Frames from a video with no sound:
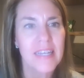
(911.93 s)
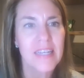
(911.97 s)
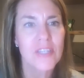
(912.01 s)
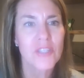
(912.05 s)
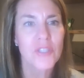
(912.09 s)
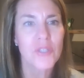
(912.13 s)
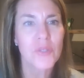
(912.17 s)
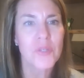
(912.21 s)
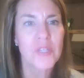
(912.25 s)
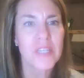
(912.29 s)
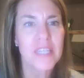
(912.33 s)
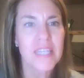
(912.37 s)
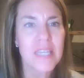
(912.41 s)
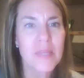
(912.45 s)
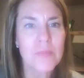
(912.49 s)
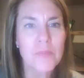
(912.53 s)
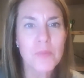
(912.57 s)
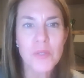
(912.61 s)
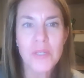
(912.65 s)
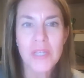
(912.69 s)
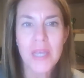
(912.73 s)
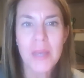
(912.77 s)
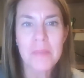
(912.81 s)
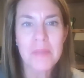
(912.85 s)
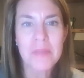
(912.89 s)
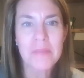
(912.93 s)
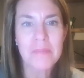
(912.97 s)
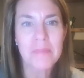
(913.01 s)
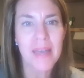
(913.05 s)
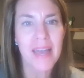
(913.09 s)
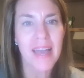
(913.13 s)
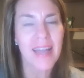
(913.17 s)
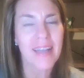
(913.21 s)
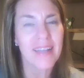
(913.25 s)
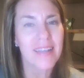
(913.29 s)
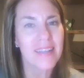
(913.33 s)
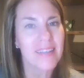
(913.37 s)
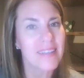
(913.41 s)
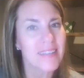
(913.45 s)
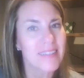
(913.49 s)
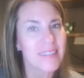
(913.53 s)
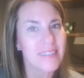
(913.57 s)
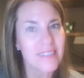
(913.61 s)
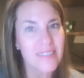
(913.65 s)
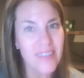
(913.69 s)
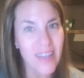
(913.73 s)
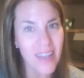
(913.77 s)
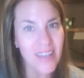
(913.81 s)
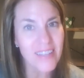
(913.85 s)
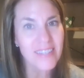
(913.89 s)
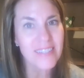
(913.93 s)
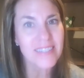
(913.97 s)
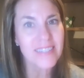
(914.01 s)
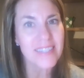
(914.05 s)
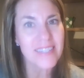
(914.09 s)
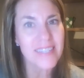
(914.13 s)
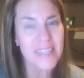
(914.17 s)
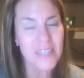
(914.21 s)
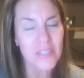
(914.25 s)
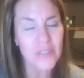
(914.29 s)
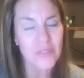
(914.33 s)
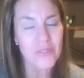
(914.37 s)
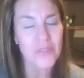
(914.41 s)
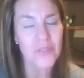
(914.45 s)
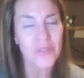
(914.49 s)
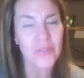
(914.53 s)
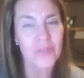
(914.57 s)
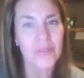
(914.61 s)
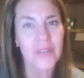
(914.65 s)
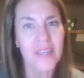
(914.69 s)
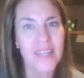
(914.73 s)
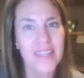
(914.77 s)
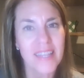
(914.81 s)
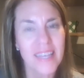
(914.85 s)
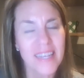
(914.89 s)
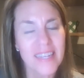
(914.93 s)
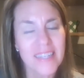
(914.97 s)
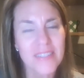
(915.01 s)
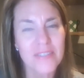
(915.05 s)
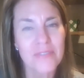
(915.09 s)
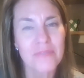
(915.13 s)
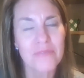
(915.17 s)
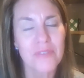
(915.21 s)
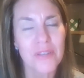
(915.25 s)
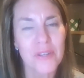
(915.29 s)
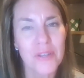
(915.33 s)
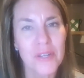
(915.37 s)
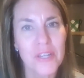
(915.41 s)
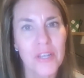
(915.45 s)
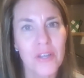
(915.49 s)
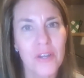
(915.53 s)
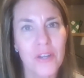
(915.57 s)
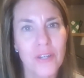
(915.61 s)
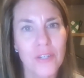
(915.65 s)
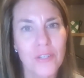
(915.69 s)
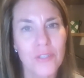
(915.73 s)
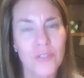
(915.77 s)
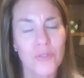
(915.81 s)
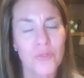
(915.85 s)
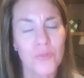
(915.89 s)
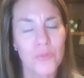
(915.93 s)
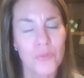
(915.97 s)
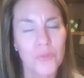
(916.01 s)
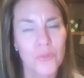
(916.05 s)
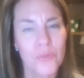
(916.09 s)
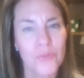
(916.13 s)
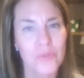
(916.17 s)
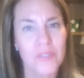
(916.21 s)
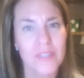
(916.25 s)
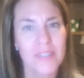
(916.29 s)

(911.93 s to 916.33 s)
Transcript: So to keep you coming back, not to heal you. And that is a very hard truth.